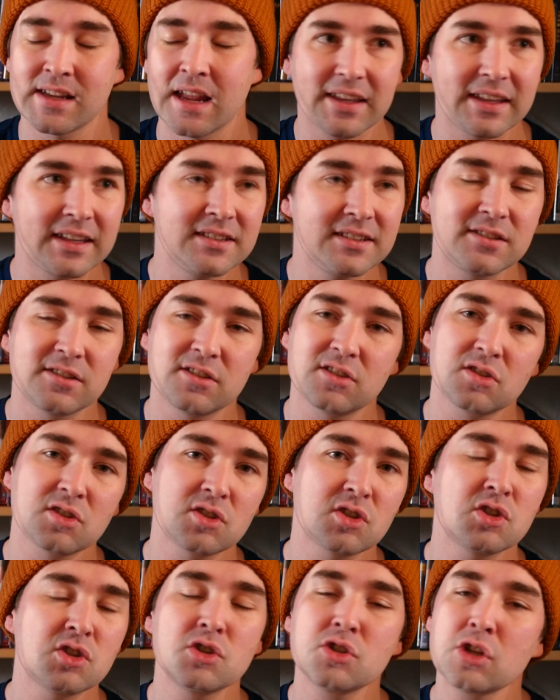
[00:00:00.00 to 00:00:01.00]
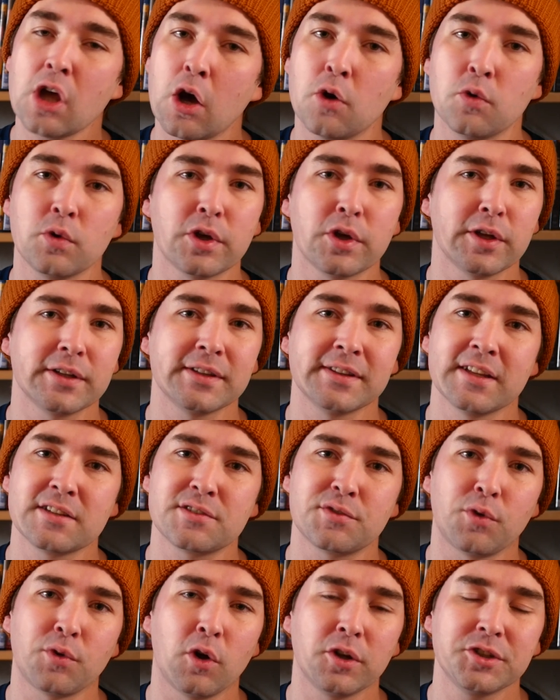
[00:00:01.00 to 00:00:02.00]
He's so good in this
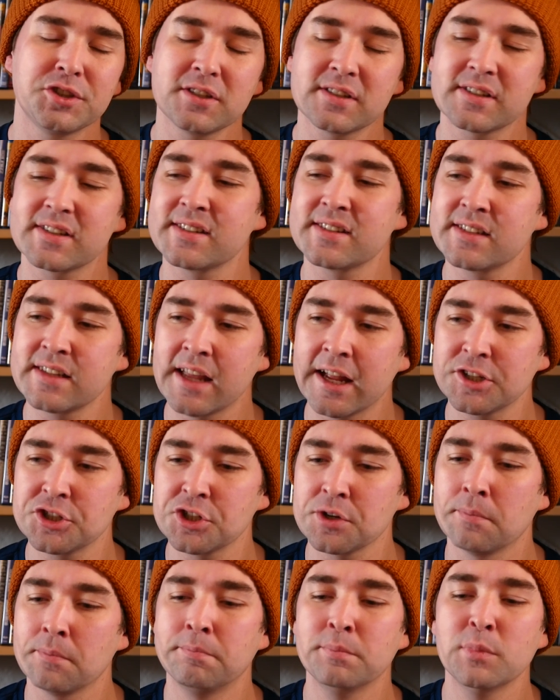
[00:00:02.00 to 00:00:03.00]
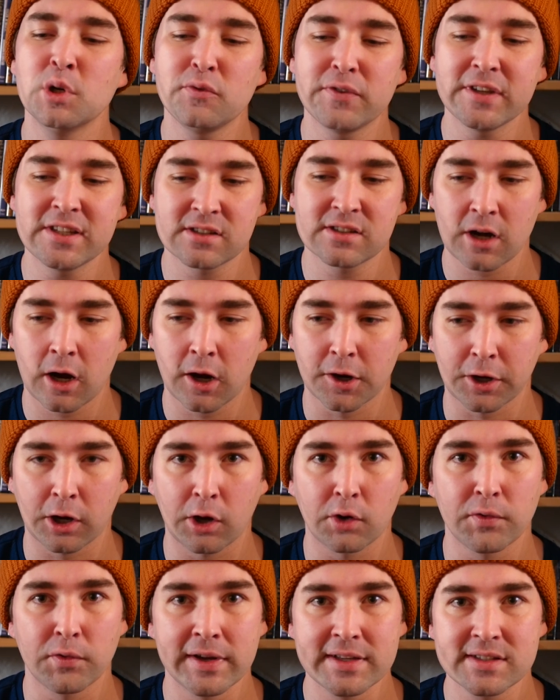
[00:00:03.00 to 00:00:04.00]
role, just such movie star
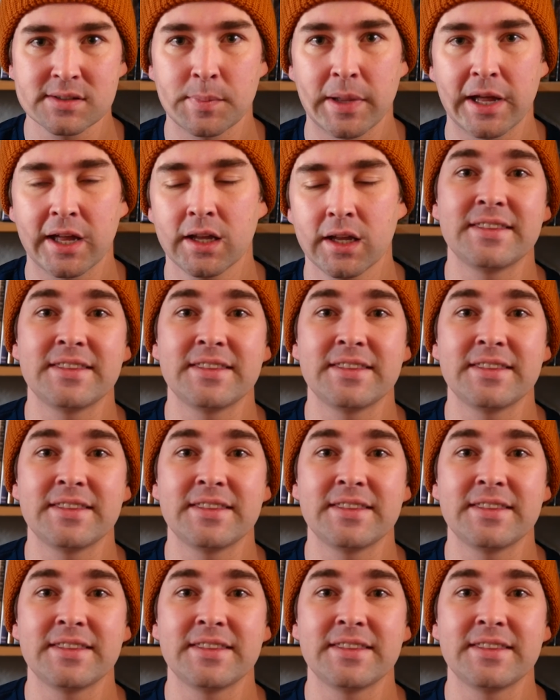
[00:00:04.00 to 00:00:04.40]
charisma.